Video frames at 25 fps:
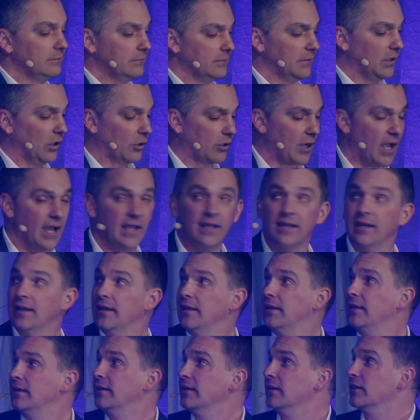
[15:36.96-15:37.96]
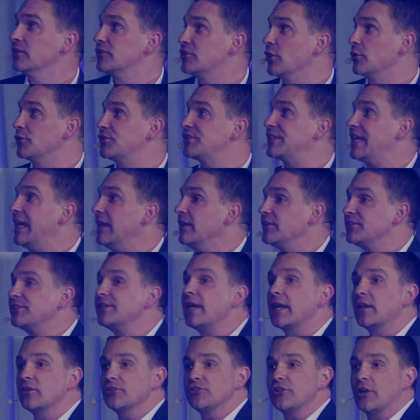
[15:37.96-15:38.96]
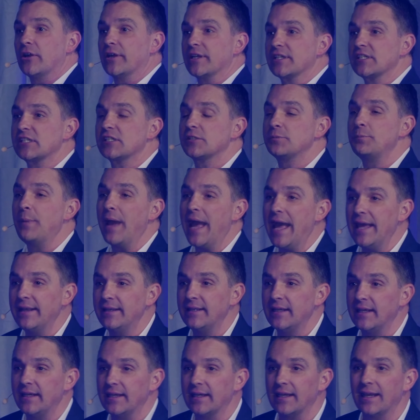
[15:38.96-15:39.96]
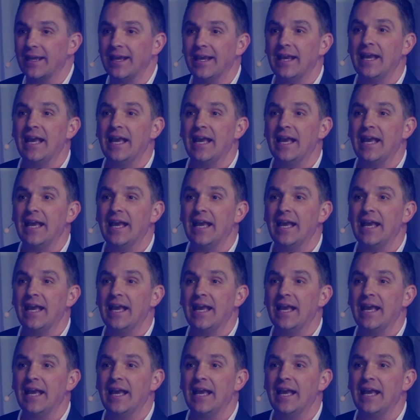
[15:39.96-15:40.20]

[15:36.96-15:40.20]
Okay? So sales cycles are expanding.